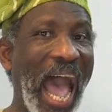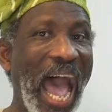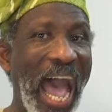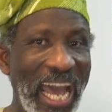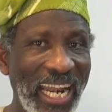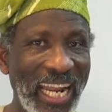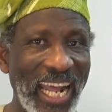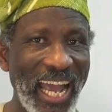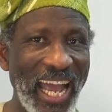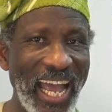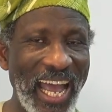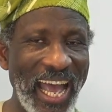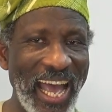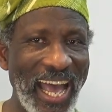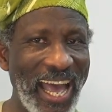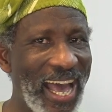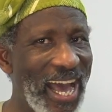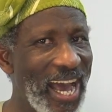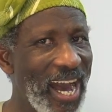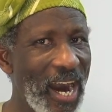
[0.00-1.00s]
Anna,
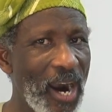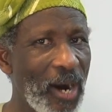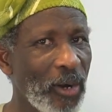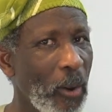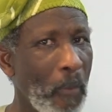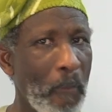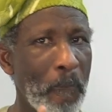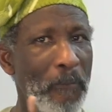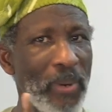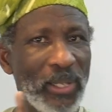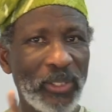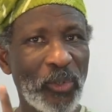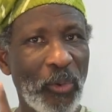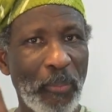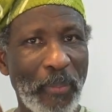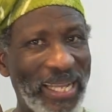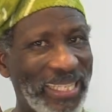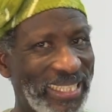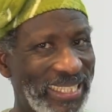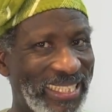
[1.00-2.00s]
Rabbatu
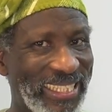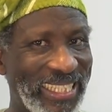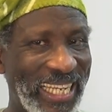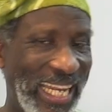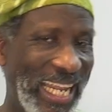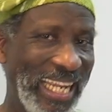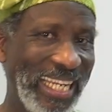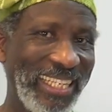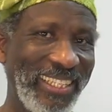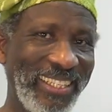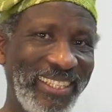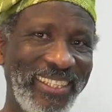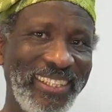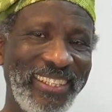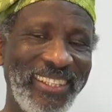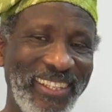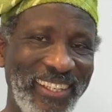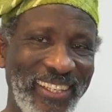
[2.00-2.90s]
Manzilin.